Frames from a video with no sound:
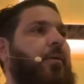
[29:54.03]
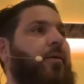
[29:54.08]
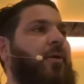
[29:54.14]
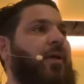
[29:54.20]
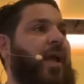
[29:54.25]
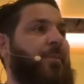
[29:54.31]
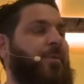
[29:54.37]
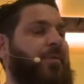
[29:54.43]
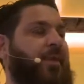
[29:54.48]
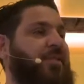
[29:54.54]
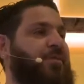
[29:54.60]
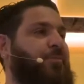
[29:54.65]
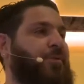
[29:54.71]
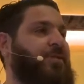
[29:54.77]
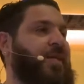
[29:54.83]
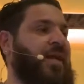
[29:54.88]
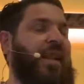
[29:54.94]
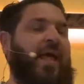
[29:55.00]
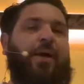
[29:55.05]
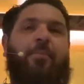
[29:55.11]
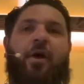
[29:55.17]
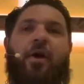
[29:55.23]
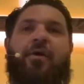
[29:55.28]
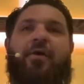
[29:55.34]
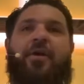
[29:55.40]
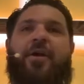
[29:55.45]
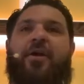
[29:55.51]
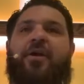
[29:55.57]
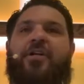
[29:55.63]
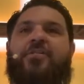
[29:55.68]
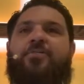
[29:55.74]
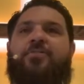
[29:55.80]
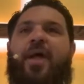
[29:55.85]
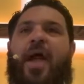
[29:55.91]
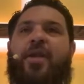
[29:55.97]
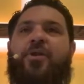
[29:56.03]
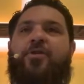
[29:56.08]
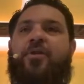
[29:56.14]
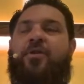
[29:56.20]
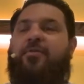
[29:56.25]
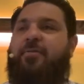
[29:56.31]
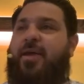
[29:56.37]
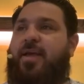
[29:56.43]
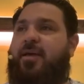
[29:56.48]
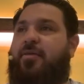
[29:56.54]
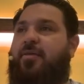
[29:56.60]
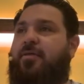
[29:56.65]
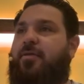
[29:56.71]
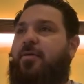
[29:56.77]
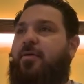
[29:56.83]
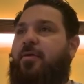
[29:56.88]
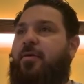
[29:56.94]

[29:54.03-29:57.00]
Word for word: Okay, but let's pretend like Margaret here is brand new to the faith.